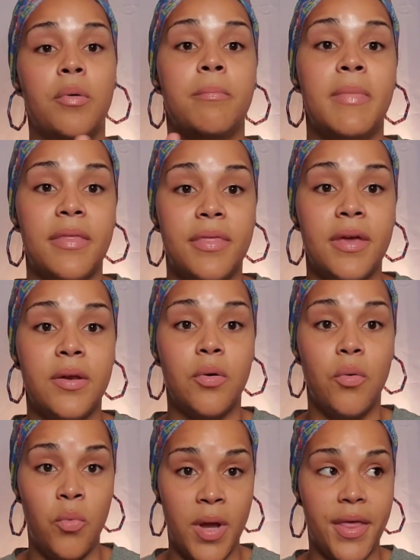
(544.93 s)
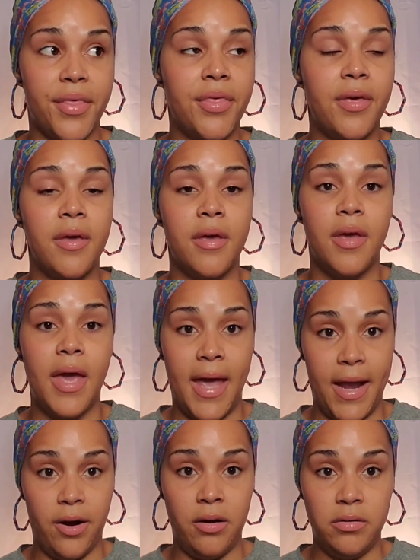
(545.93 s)
method with
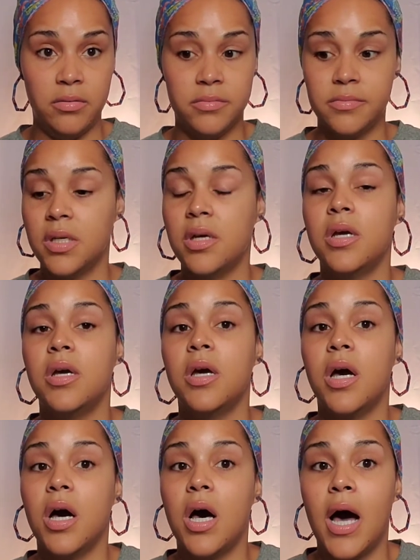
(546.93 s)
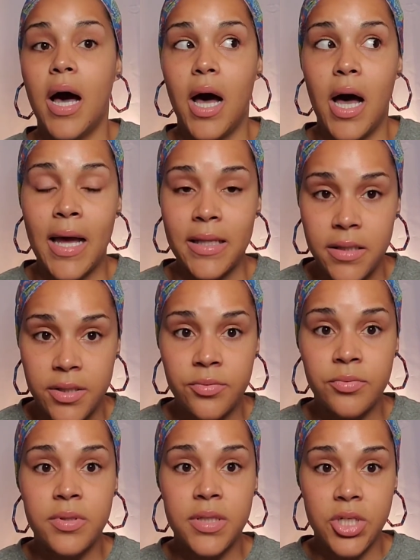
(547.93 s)
hair. I
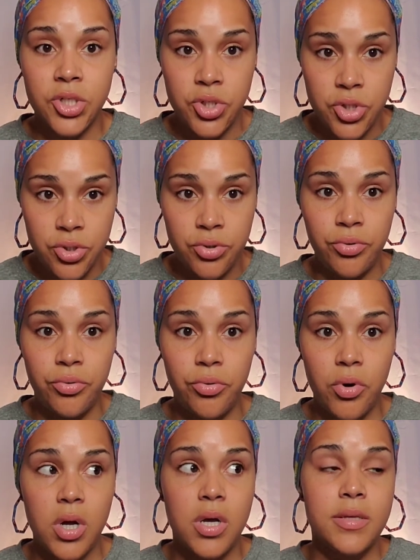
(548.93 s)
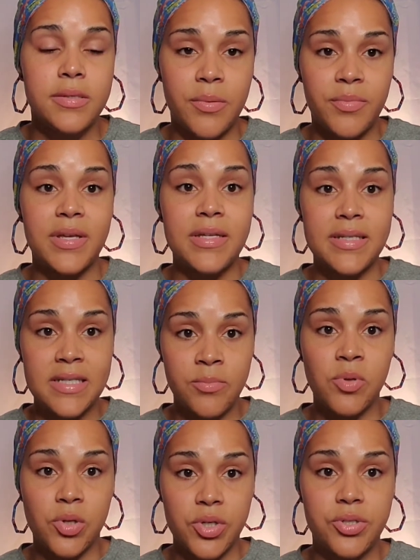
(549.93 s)
literally do something
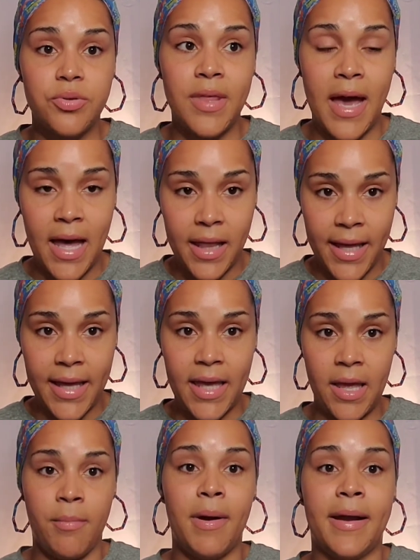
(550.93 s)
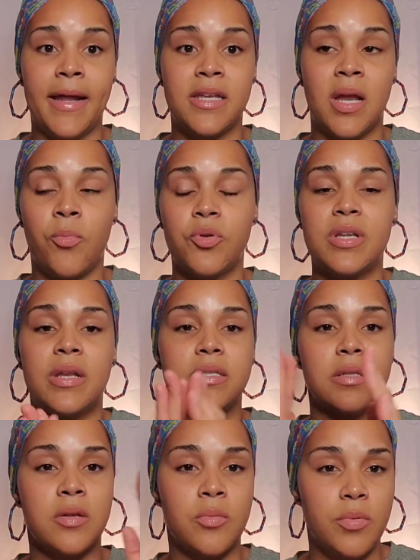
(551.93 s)
similar to that. Like in my nighttime routine, it's
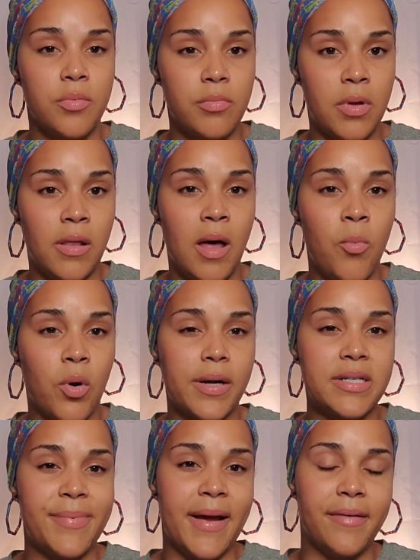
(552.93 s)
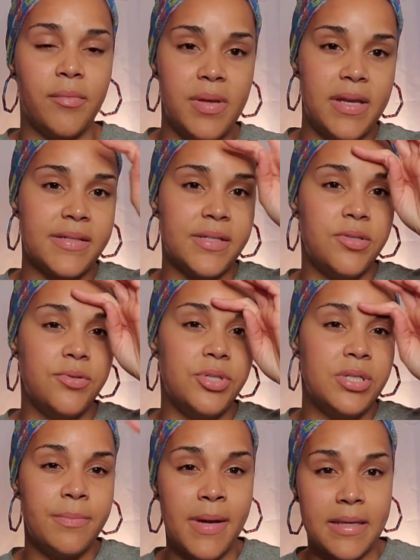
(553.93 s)
a lot more expanded because I do
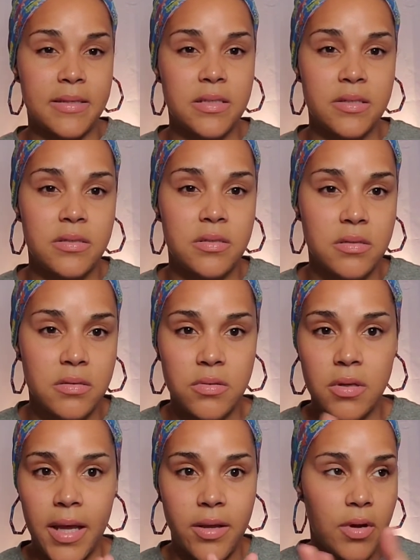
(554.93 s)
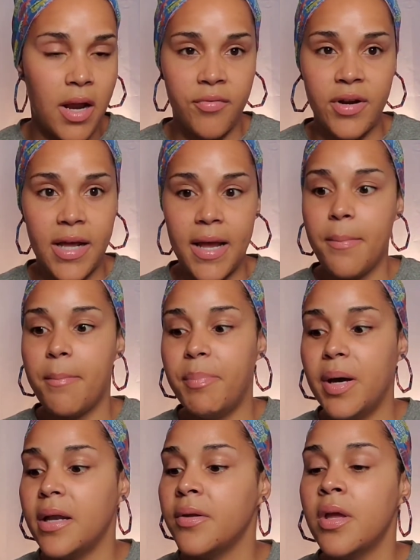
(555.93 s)
sheet masks like every night, but